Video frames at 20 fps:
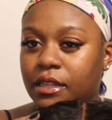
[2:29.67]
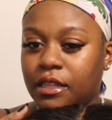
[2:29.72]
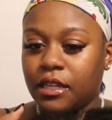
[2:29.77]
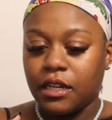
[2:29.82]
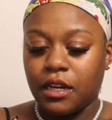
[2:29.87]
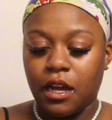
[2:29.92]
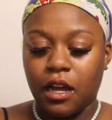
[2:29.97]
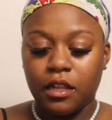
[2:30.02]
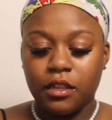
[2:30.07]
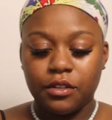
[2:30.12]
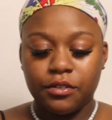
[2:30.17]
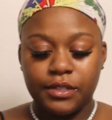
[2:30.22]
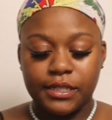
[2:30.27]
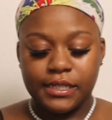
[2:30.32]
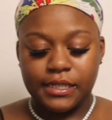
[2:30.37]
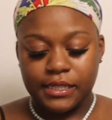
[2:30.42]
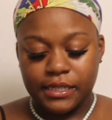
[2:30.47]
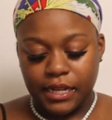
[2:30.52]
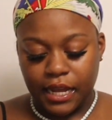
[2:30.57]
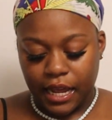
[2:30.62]
The color
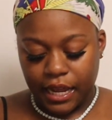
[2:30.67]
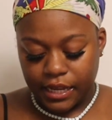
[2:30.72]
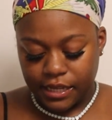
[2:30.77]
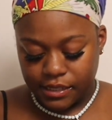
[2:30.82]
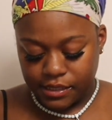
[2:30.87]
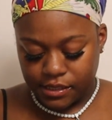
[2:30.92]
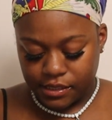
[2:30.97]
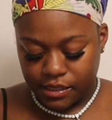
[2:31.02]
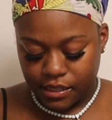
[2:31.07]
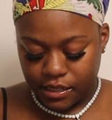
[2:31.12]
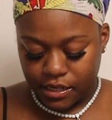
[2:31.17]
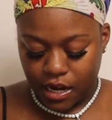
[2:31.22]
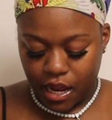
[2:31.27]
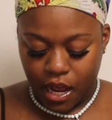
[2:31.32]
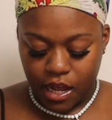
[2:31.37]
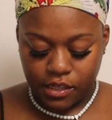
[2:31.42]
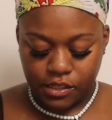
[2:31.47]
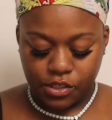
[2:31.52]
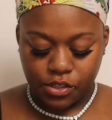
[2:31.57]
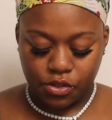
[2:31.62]
is nice. The
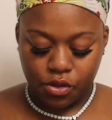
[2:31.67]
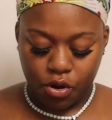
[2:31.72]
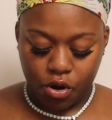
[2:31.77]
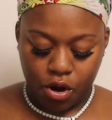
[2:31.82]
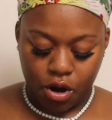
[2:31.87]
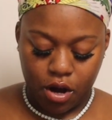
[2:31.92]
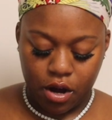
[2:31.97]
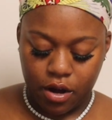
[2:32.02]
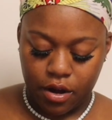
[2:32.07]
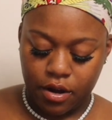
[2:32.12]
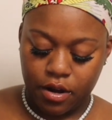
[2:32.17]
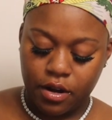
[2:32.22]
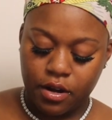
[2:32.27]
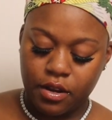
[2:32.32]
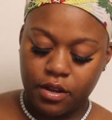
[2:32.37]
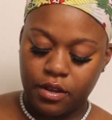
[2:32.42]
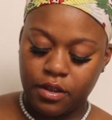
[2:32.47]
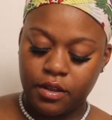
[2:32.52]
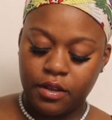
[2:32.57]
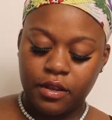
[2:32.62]
knots are
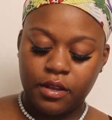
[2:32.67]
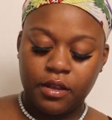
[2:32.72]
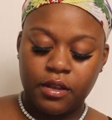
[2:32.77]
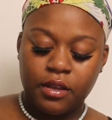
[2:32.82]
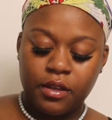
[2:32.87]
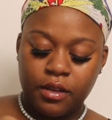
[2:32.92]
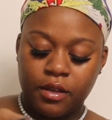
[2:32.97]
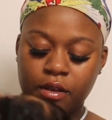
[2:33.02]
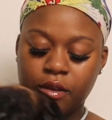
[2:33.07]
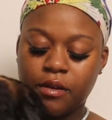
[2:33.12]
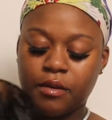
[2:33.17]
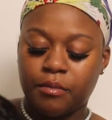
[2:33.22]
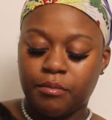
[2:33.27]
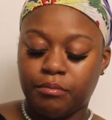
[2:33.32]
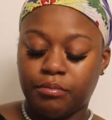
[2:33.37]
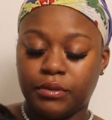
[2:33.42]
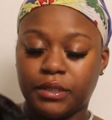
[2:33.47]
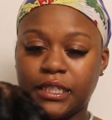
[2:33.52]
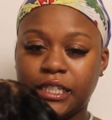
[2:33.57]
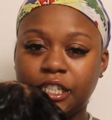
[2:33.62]

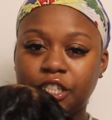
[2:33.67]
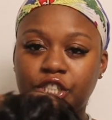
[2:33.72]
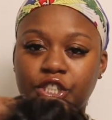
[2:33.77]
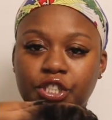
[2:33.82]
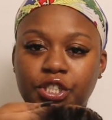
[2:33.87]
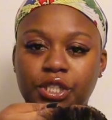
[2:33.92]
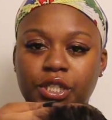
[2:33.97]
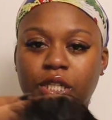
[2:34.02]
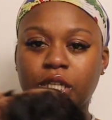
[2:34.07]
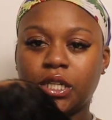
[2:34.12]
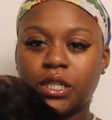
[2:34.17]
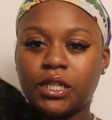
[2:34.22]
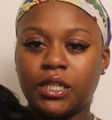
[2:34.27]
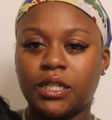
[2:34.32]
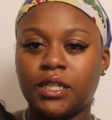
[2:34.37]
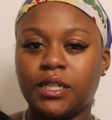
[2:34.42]
bleached.